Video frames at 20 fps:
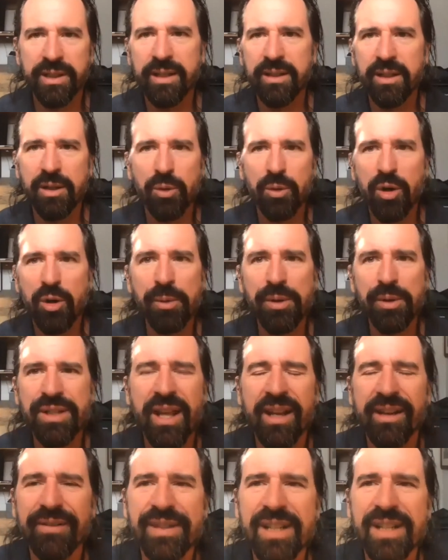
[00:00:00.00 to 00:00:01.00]
I know we're almost
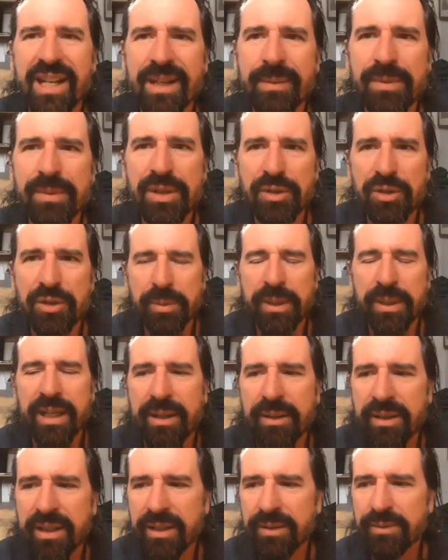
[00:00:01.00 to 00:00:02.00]
out of time too, but
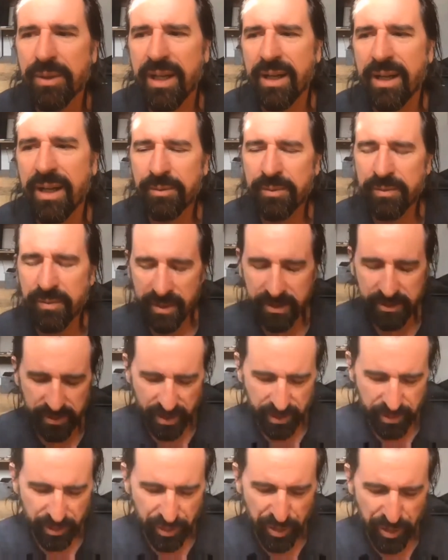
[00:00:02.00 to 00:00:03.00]

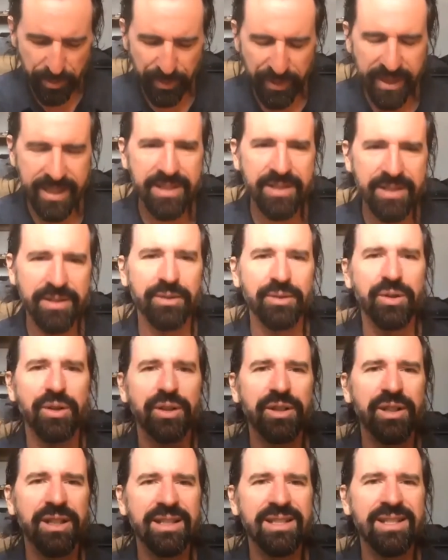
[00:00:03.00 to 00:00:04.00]
a good place to
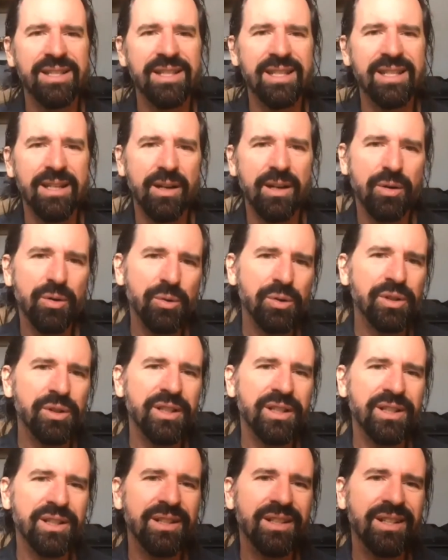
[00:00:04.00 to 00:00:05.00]
look is the
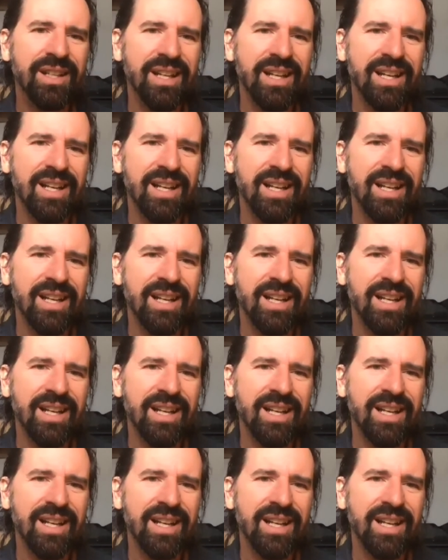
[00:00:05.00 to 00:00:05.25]
Oakland